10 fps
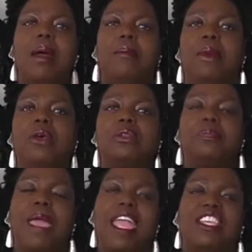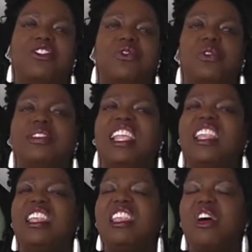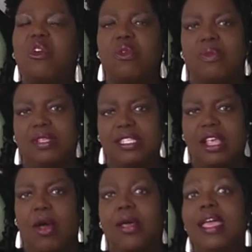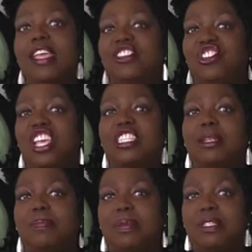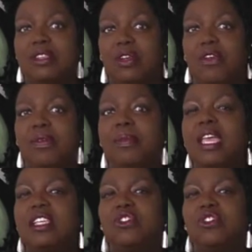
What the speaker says: Most packaged foods are loaded with salt just to preserve them.